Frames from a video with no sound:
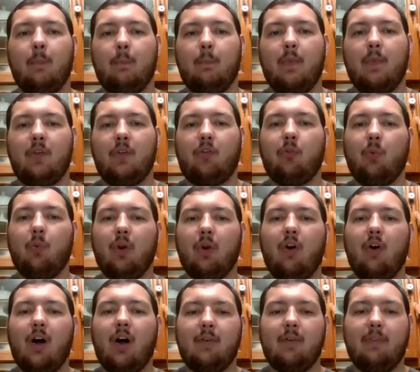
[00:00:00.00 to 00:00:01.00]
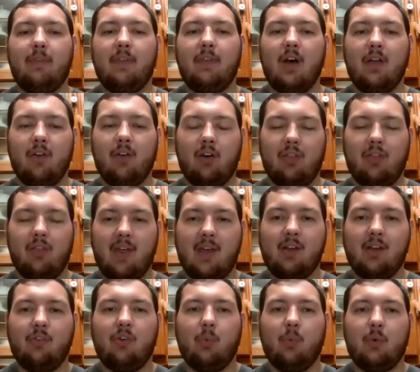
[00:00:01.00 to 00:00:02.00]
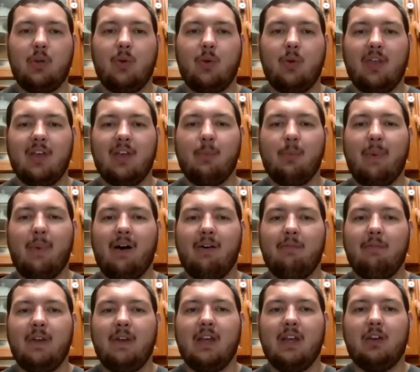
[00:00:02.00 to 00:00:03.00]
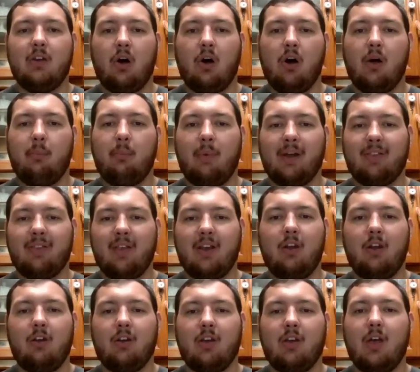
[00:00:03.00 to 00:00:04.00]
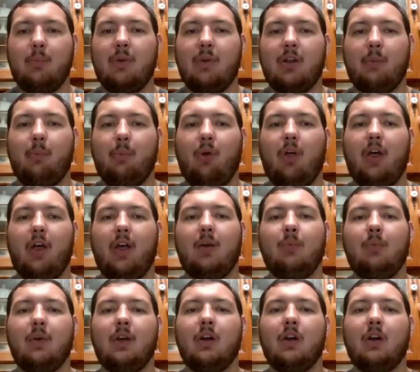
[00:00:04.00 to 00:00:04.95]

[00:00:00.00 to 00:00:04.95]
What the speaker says: this is where a lot of the other things that when you think about Vietnam, like they kind of come into play.